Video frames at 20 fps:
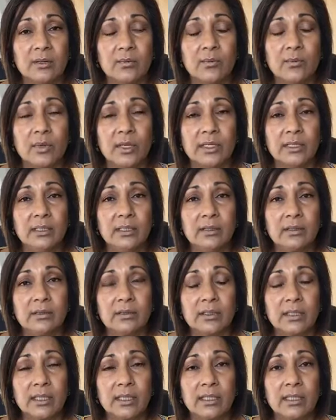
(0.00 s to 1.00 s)
1
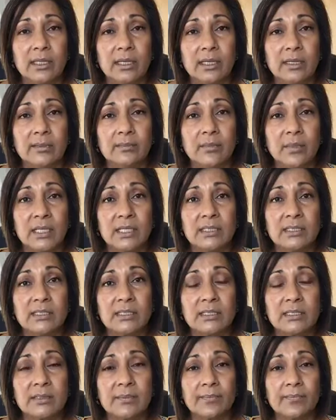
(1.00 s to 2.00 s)
year and 9
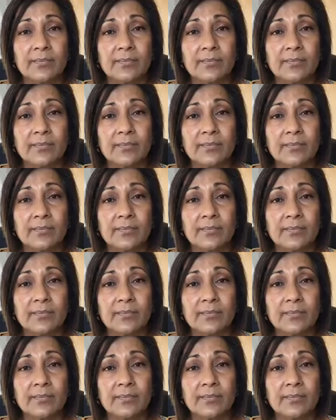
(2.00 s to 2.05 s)
months.